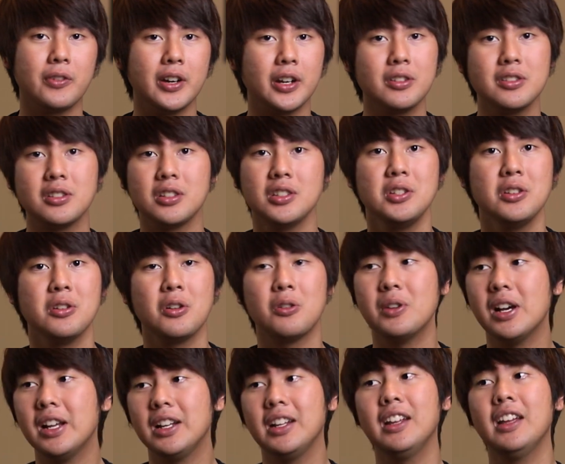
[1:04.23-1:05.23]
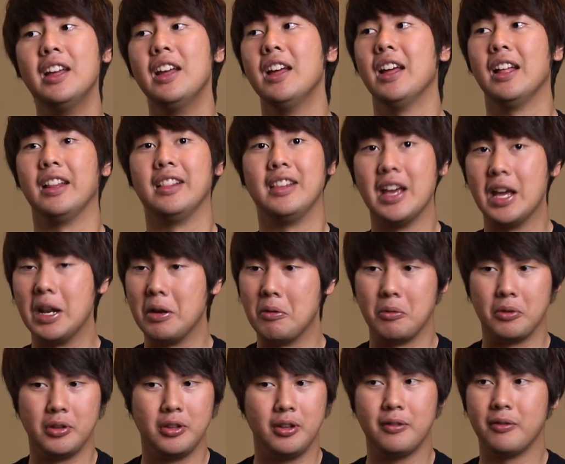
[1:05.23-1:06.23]
fragrance to you already, then
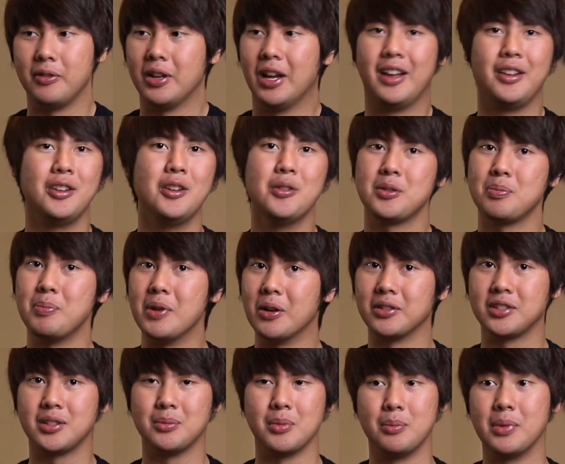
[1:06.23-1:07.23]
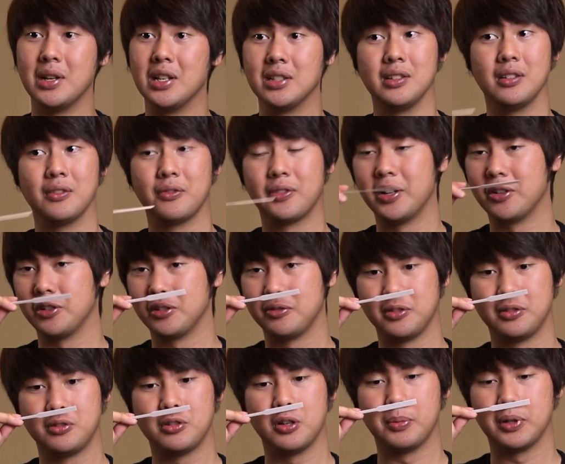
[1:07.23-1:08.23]
you smell some amazing fragrance
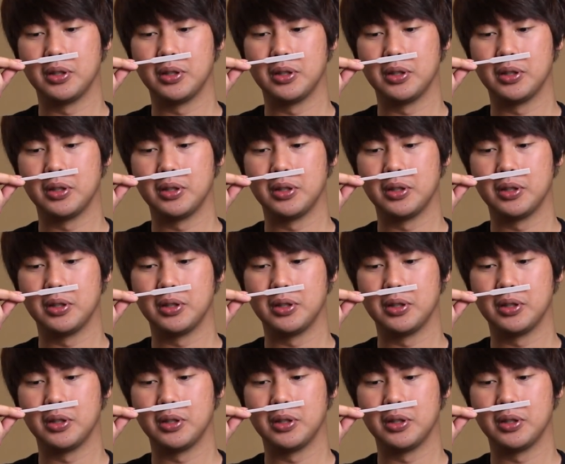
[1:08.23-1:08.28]
for sure.